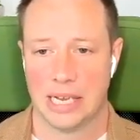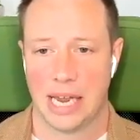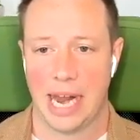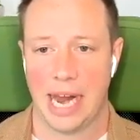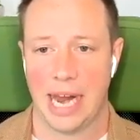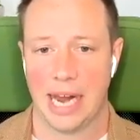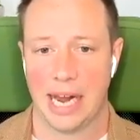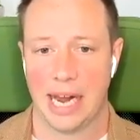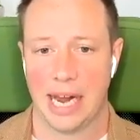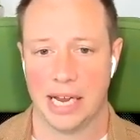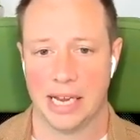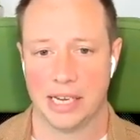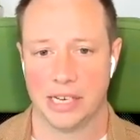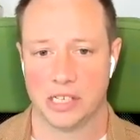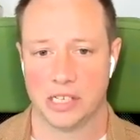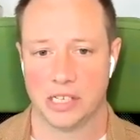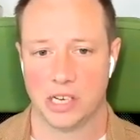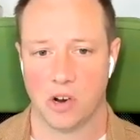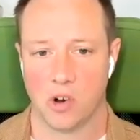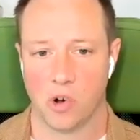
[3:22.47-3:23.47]

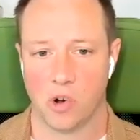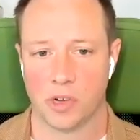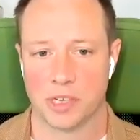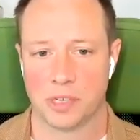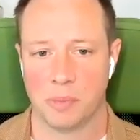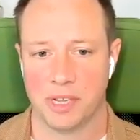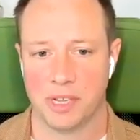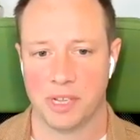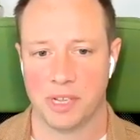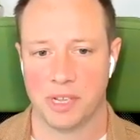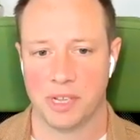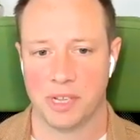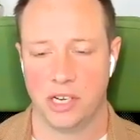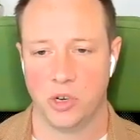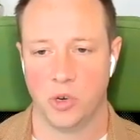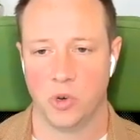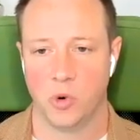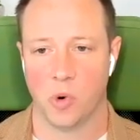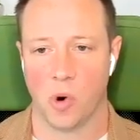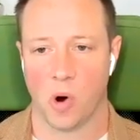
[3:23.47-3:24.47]
and ultimately
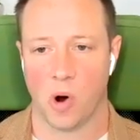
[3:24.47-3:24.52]
you